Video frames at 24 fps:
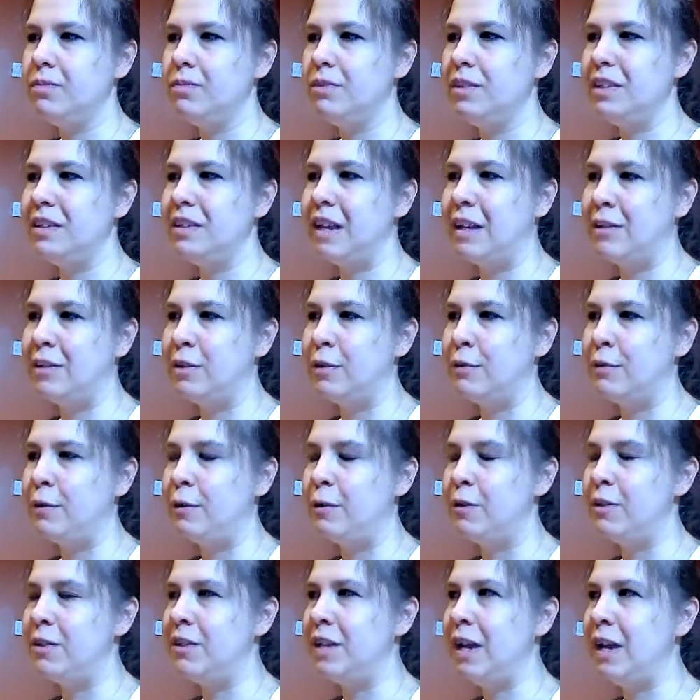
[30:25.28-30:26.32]
So that's the
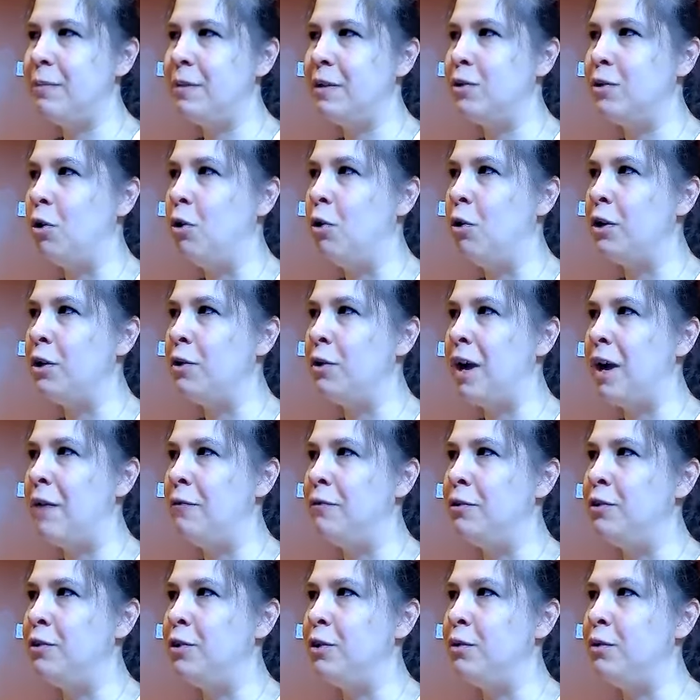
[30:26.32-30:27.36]
first step. That's all you
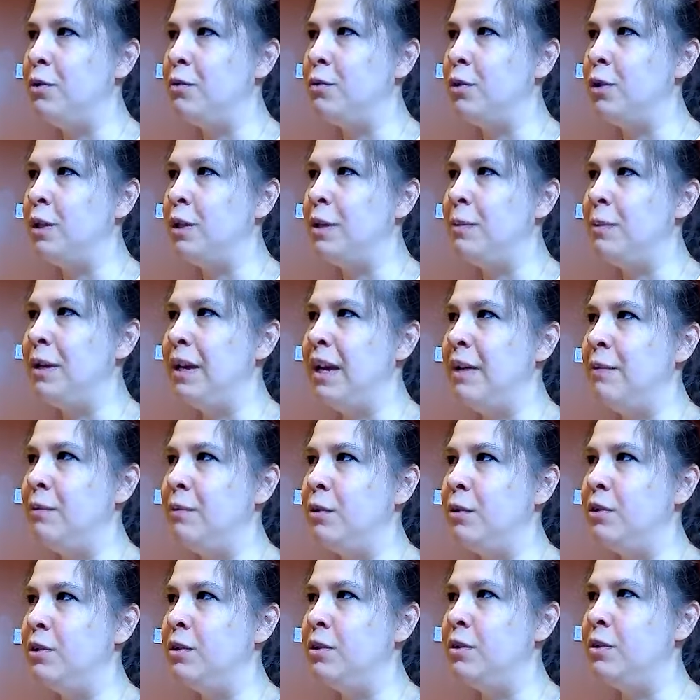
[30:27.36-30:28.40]
have to do is really be
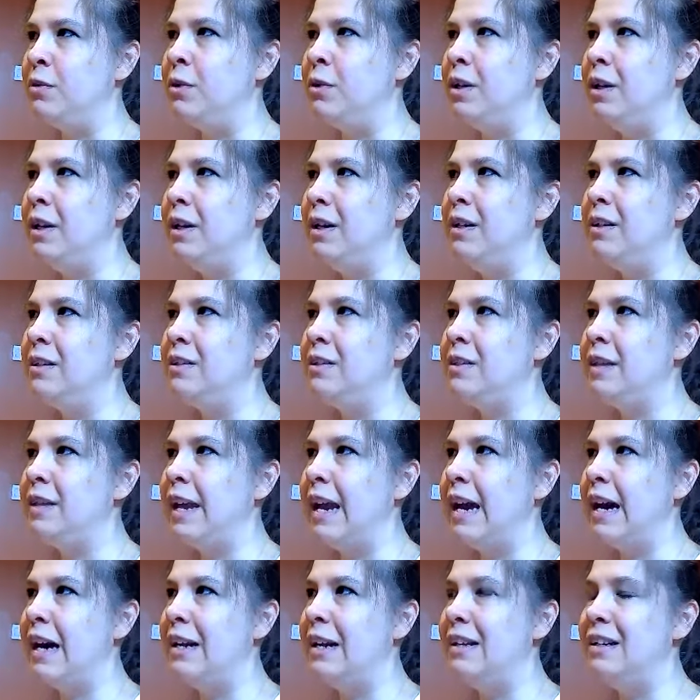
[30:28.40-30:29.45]
able to
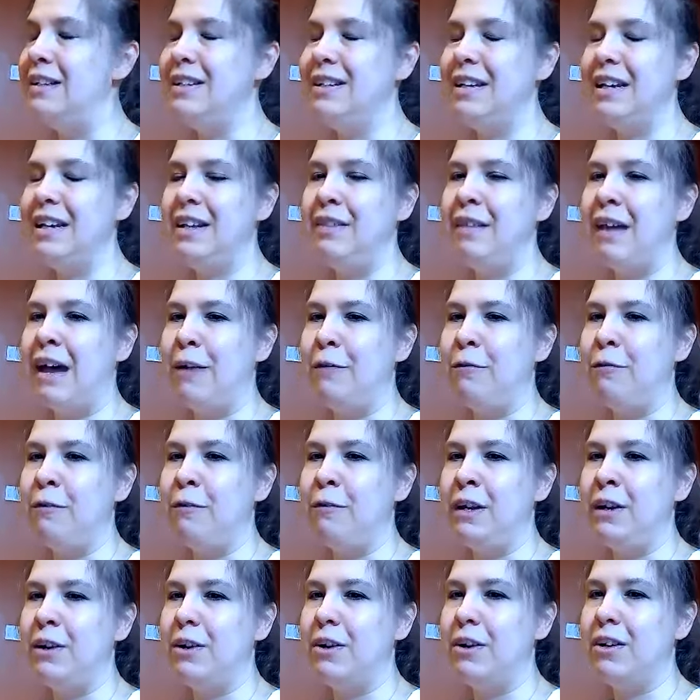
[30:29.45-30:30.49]
stand in that
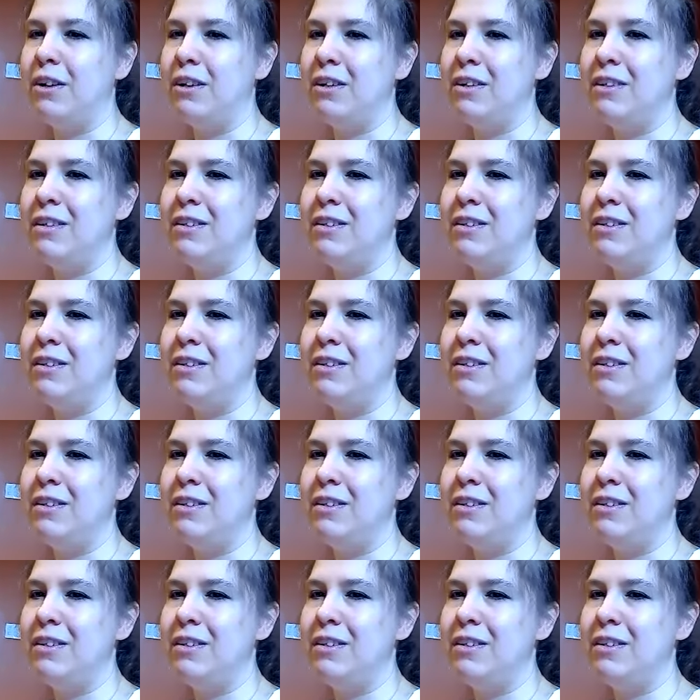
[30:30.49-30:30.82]
fear